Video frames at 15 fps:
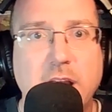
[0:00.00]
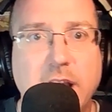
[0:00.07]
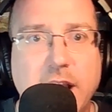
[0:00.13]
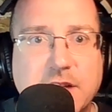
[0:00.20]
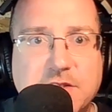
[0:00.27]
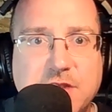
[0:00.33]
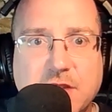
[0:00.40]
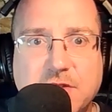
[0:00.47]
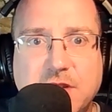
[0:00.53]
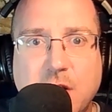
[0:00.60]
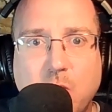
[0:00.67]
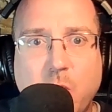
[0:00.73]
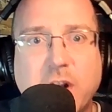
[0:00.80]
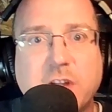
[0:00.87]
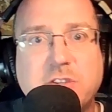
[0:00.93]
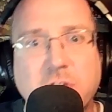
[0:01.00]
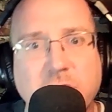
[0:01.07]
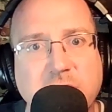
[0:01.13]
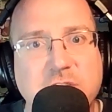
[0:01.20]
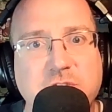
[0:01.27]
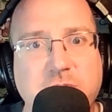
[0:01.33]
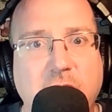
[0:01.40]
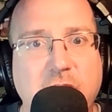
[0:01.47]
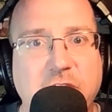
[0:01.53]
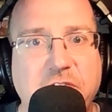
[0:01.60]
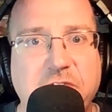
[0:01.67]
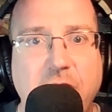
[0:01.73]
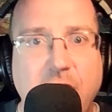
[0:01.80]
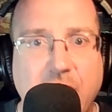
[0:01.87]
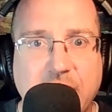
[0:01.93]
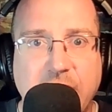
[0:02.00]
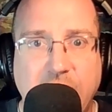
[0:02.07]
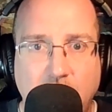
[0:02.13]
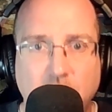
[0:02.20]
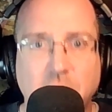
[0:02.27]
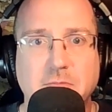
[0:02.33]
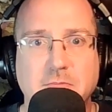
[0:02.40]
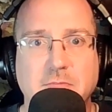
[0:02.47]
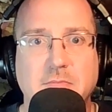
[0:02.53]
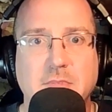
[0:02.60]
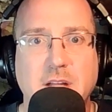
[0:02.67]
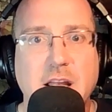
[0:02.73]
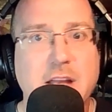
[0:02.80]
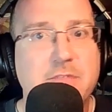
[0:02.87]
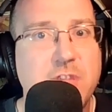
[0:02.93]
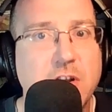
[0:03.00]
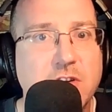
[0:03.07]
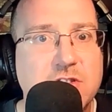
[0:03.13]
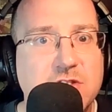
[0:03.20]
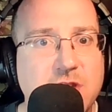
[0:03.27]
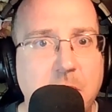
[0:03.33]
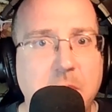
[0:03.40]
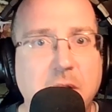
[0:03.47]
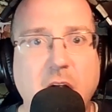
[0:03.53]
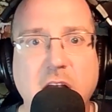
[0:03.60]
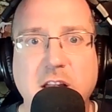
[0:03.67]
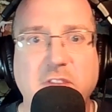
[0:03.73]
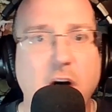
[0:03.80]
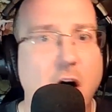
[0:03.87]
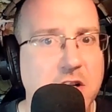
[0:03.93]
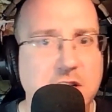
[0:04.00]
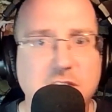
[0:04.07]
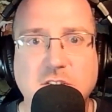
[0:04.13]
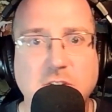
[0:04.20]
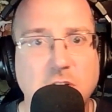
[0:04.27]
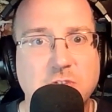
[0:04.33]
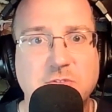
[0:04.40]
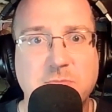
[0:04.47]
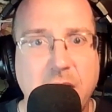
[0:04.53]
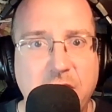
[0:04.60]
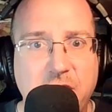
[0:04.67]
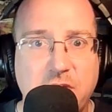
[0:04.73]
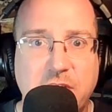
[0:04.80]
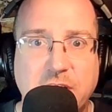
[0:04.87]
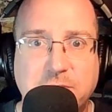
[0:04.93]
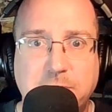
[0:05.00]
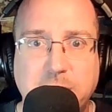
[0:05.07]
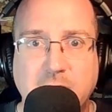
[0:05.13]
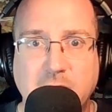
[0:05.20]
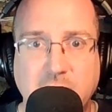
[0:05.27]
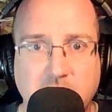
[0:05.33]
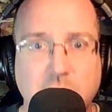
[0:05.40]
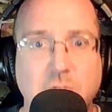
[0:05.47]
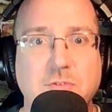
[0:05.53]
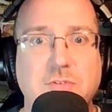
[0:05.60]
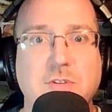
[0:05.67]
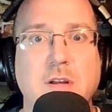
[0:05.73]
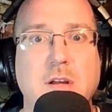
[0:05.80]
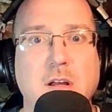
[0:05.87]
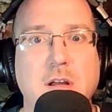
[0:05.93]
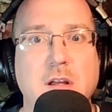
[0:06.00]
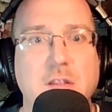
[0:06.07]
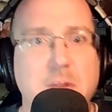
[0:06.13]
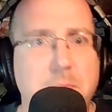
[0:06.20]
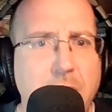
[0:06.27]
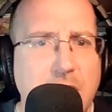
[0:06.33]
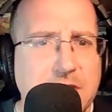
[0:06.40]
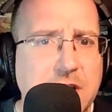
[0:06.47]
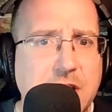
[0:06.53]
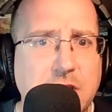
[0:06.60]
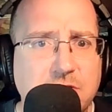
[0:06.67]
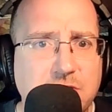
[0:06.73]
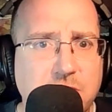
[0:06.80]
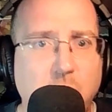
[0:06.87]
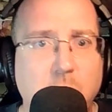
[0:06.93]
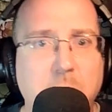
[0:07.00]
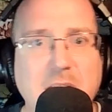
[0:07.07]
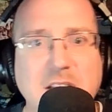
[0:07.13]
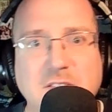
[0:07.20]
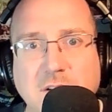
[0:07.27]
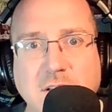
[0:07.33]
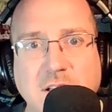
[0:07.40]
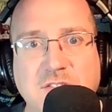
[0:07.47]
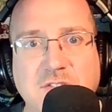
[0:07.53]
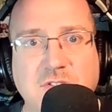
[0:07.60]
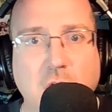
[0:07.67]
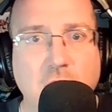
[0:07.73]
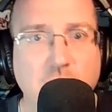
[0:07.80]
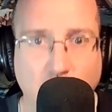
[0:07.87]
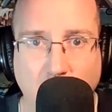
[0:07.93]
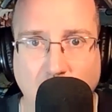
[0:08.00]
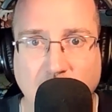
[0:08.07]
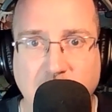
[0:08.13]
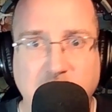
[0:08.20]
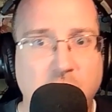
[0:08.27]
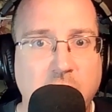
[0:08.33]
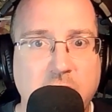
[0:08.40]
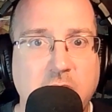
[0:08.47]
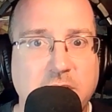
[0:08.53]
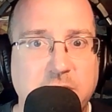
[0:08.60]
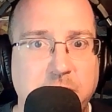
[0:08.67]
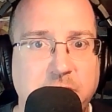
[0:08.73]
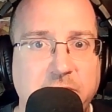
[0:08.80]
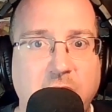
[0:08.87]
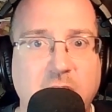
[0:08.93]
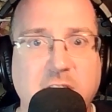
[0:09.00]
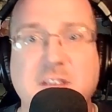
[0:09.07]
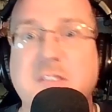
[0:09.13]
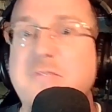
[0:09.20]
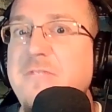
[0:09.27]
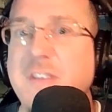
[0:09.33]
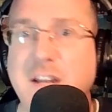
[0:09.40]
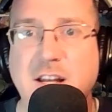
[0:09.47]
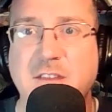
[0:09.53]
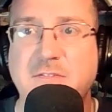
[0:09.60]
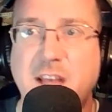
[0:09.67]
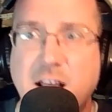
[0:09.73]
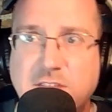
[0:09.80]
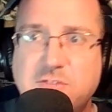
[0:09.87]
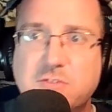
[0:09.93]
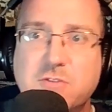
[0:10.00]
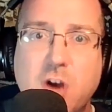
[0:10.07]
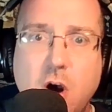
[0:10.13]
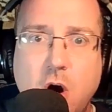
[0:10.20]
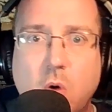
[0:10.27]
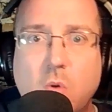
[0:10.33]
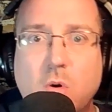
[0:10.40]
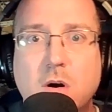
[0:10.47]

It says here when attorneys try to find out if there's some kind of undisclosed method that's being used, the prosecution will basically stonewall and try not to provide a definitive yes or no,